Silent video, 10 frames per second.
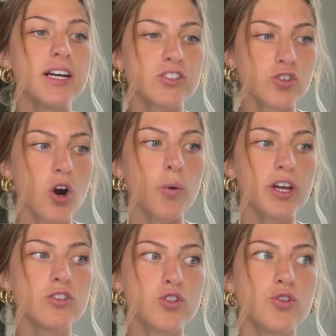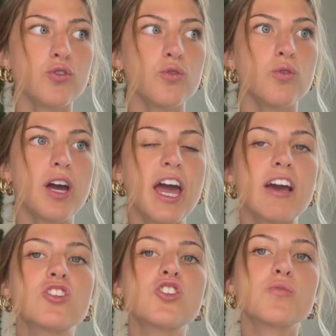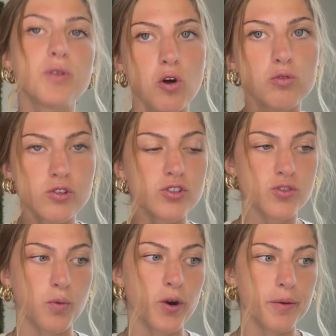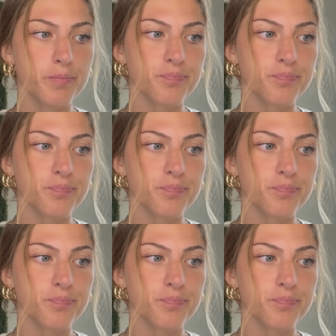going to explode the sport.